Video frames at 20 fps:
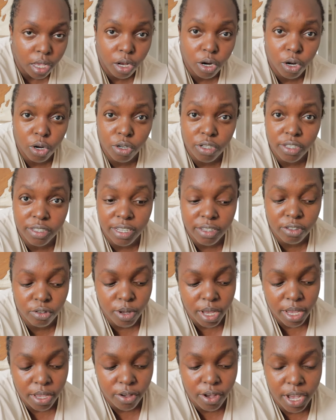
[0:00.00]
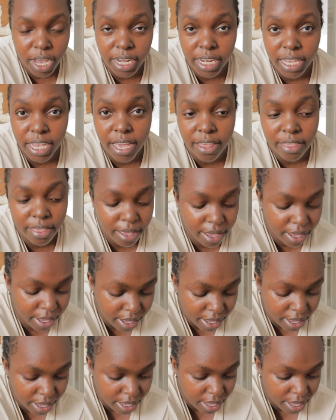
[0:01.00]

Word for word: clothes. That's why you can hear the